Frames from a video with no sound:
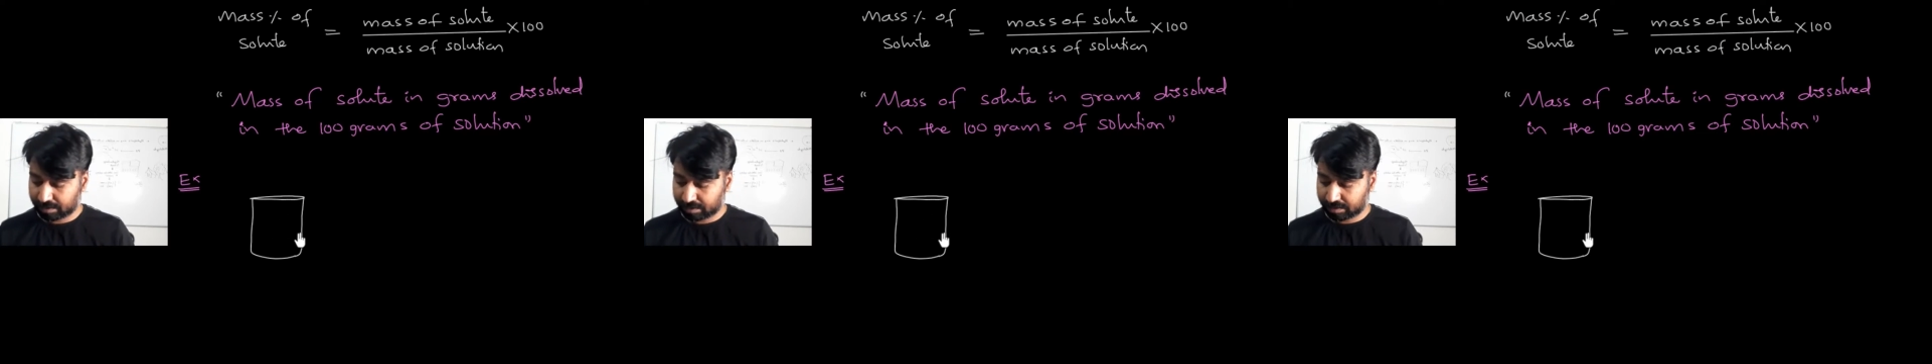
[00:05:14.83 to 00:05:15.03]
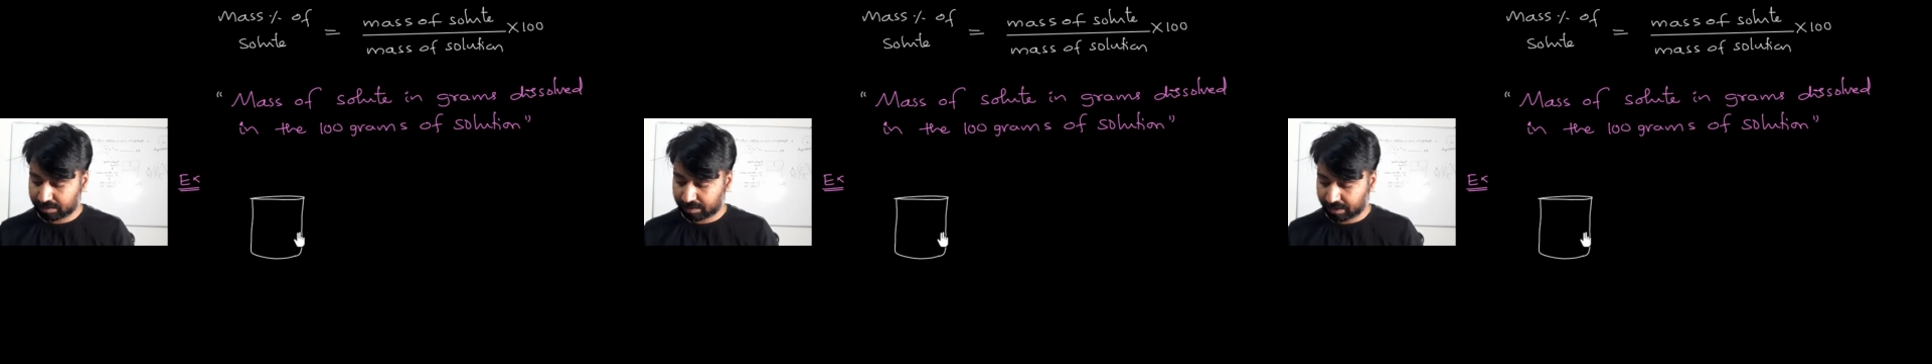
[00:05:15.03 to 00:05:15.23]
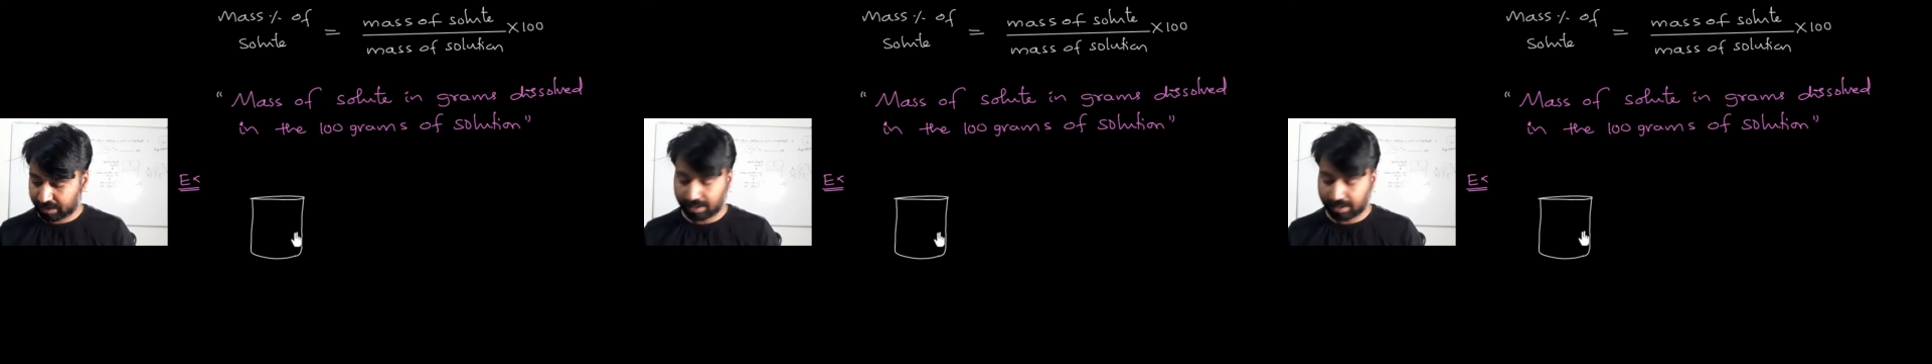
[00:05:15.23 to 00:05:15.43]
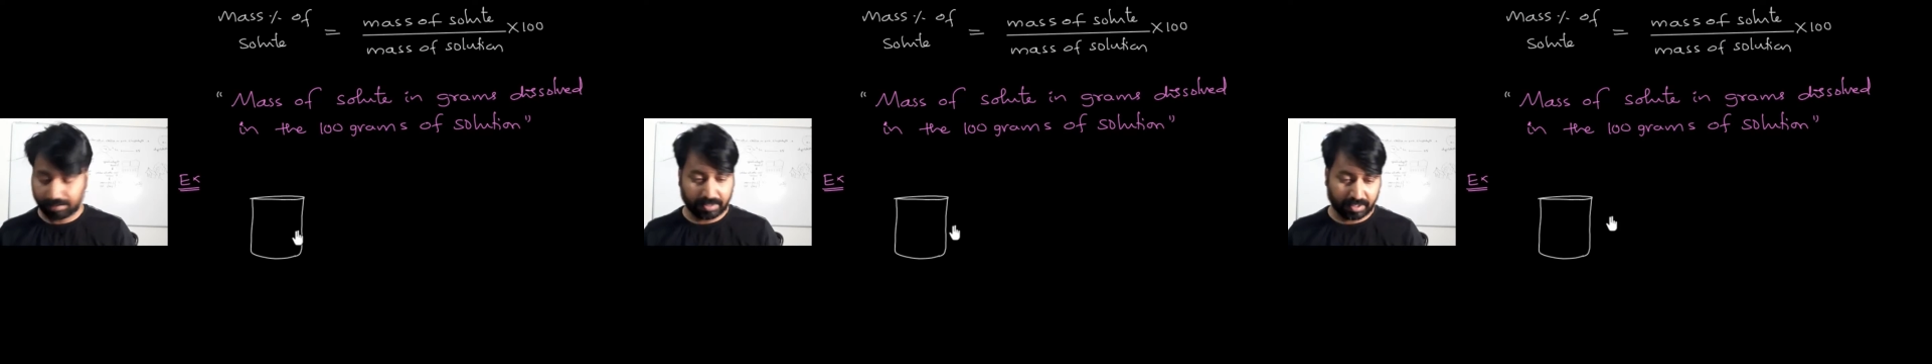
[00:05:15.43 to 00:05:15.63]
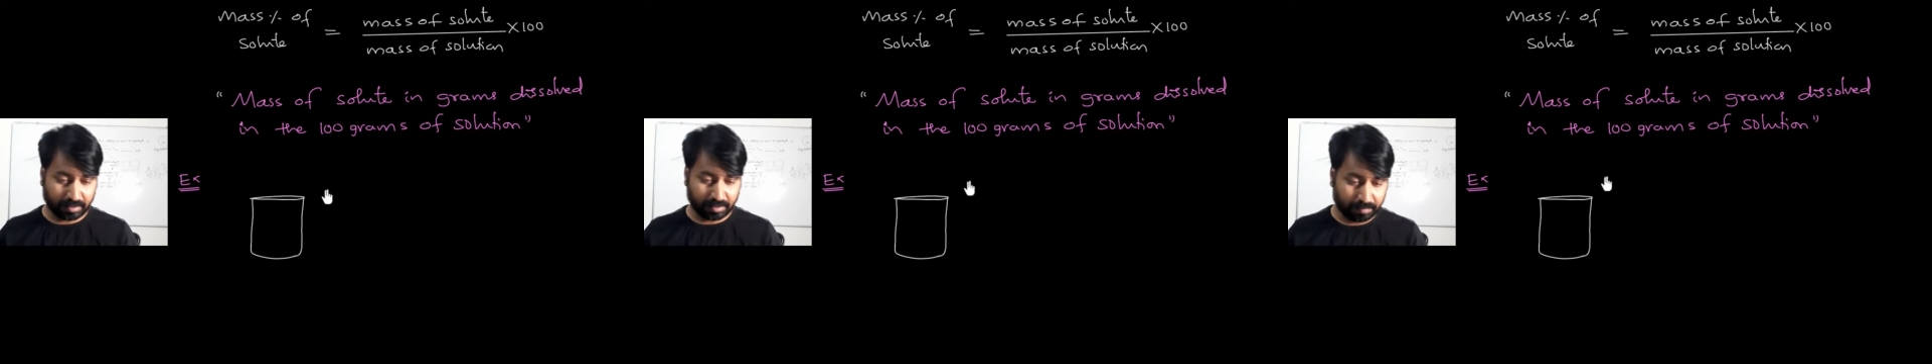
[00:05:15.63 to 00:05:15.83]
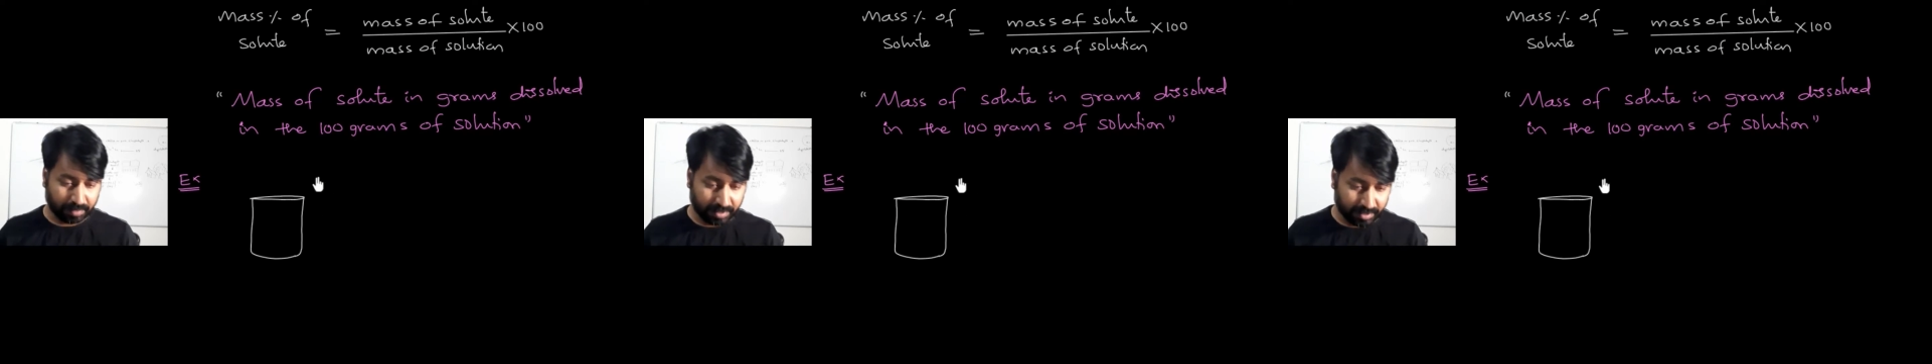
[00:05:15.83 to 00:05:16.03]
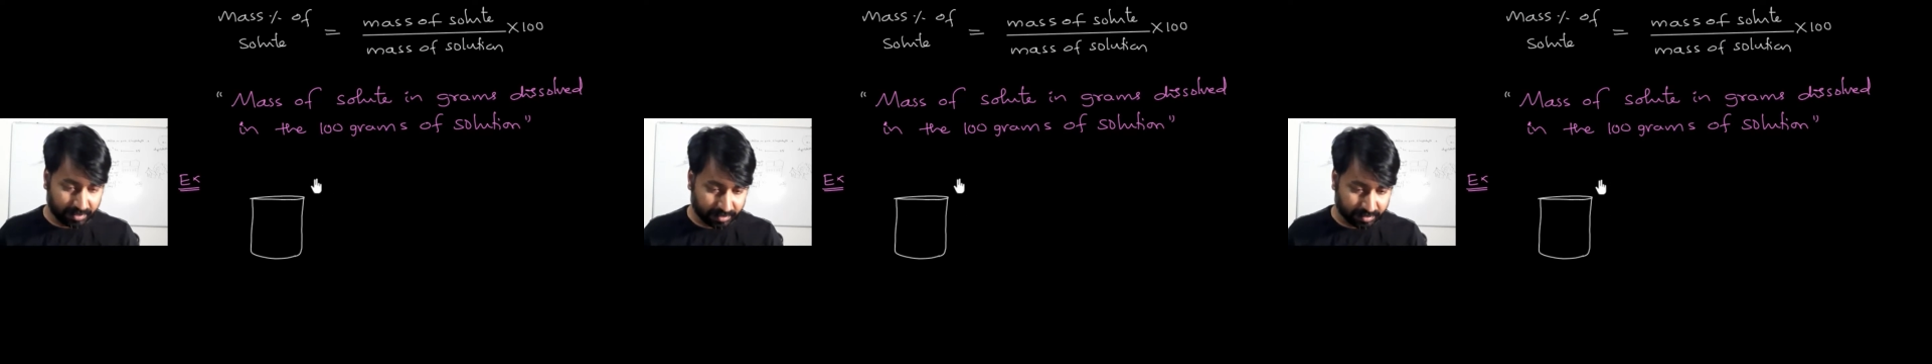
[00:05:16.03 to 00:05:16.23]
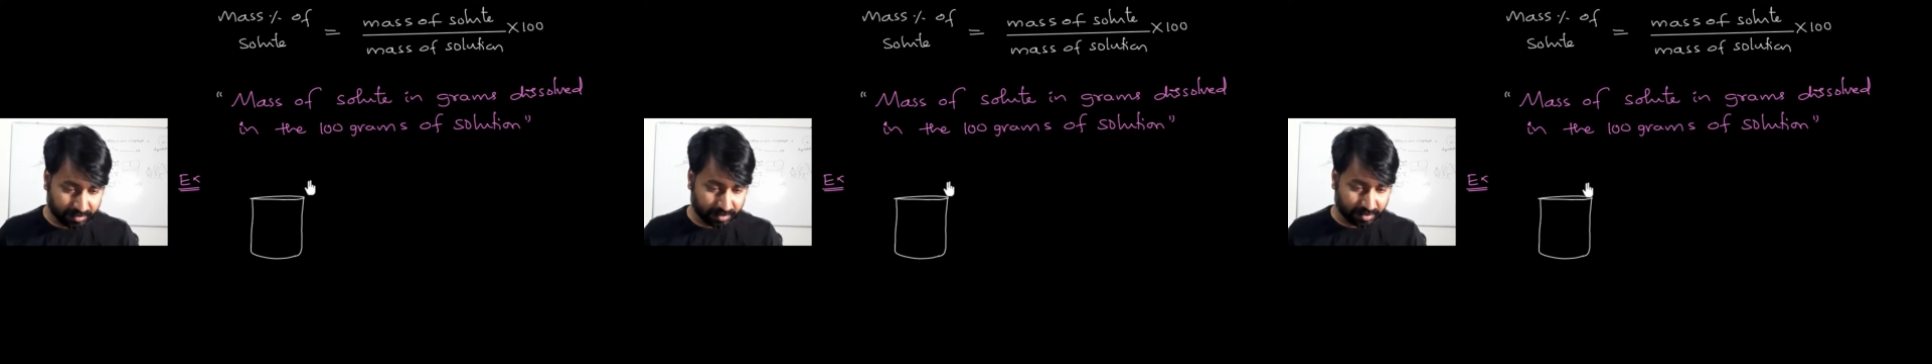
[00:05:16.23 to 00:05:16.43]
Okay, let me write complete
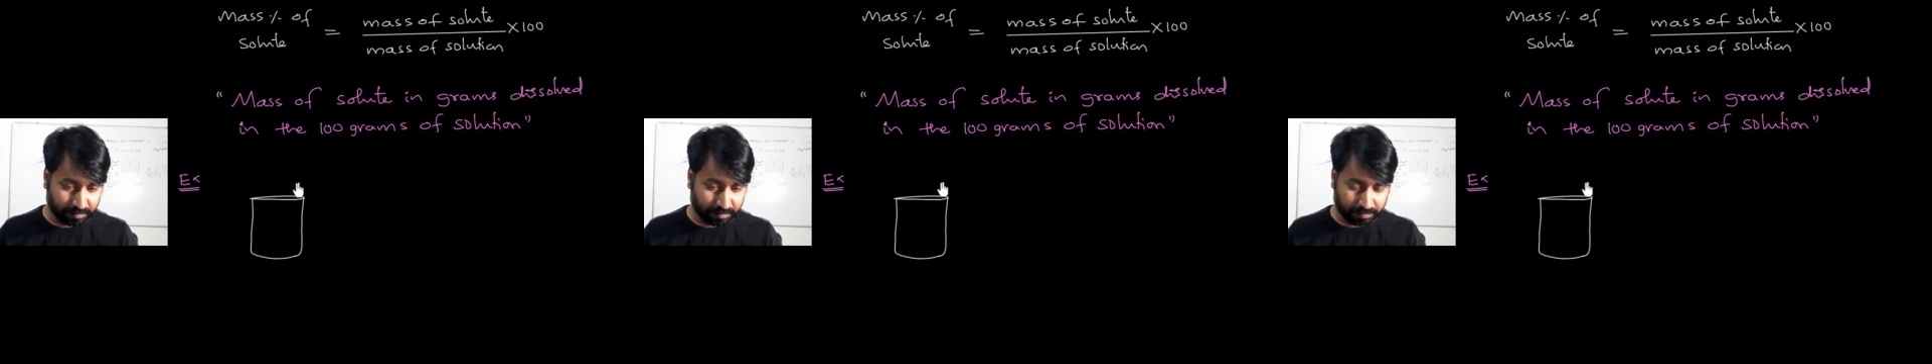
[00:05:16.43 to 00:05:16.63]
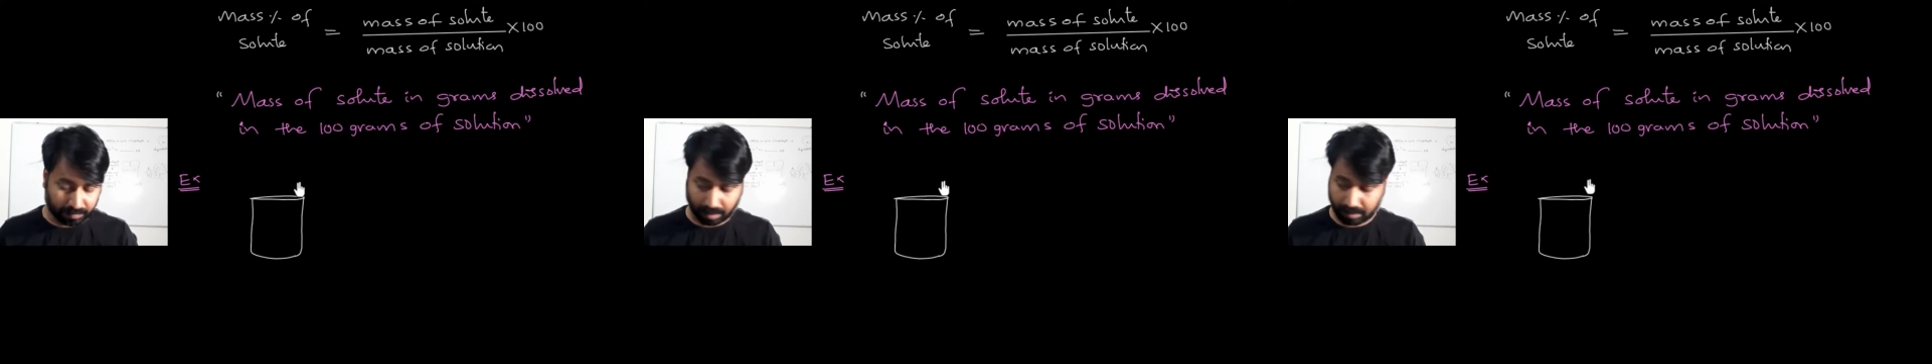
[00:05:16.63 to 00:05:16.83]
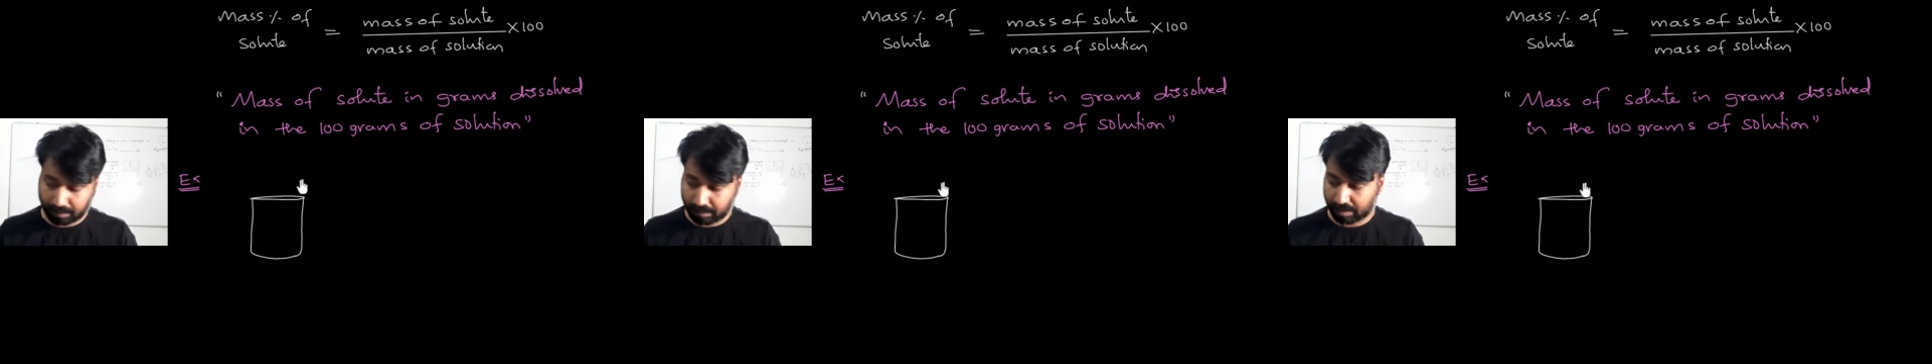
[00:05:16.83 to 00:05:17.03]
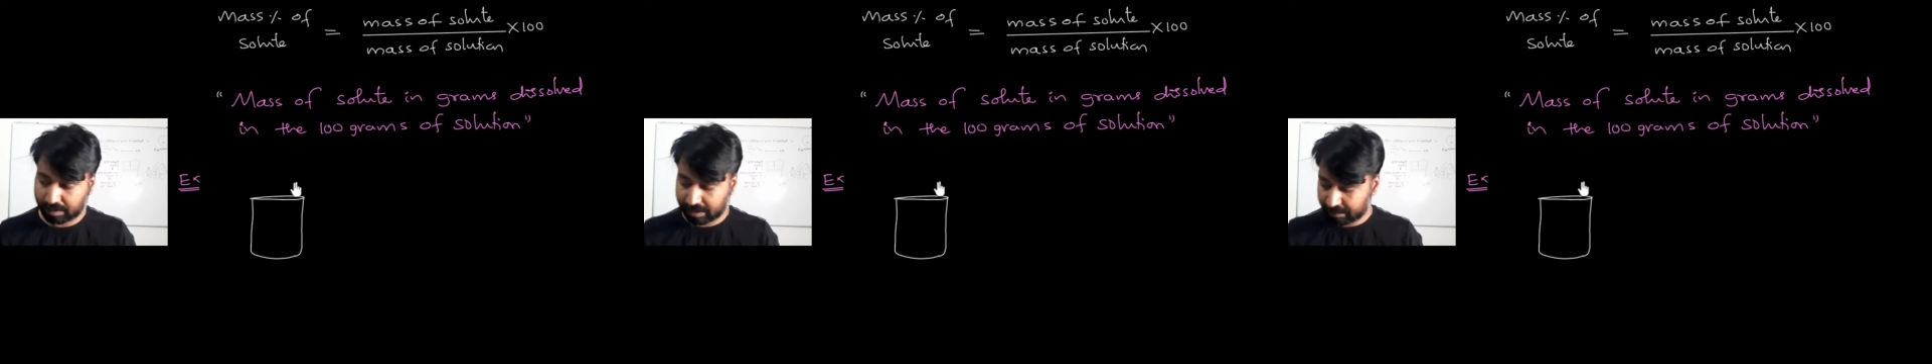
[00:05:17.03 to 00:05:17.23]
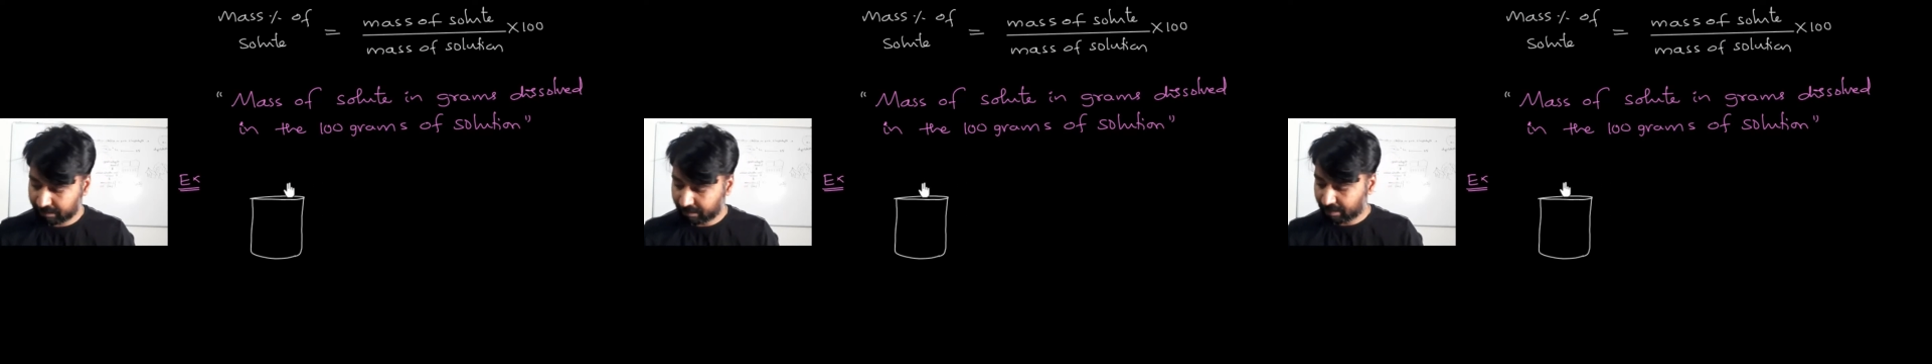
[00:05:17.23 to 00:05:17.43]
problem over there.